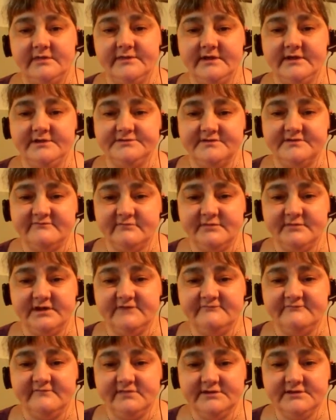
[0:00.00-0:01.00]
Thanks
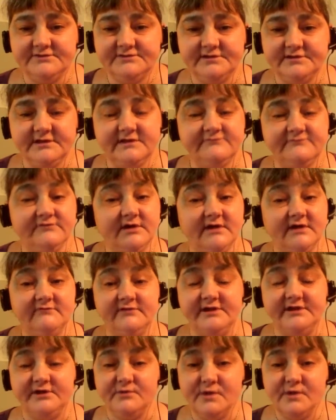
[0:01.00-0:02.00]
everybody for listening. If you have
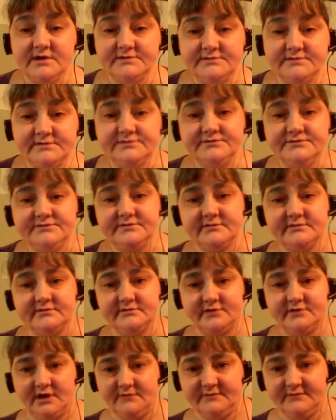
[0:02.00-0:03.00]
any questions,
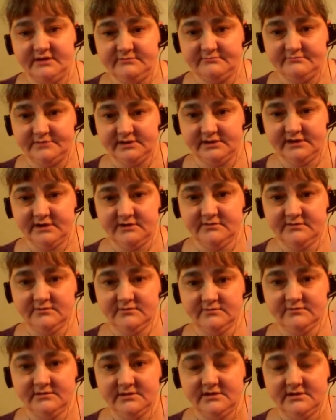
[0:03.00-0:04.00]
comment below,
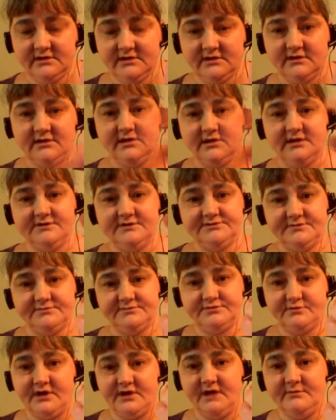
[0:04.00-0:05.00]

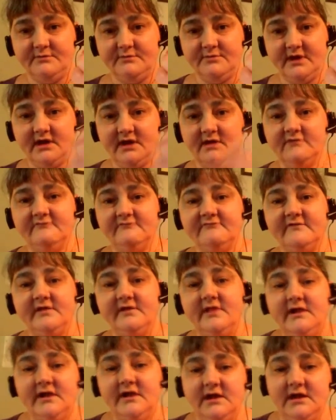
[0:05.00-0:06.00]
subscribe above,
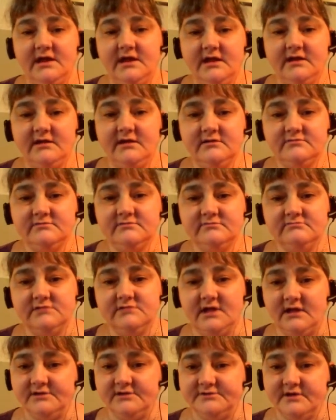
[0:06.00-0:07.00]
and
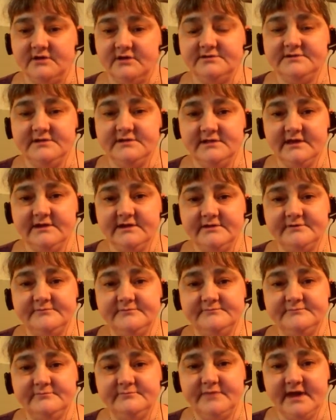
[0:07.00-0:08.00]
I'll talk to you later.
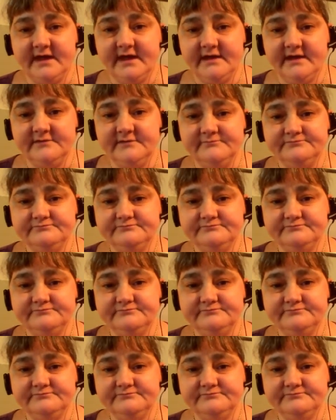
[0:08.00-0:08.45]
Bye.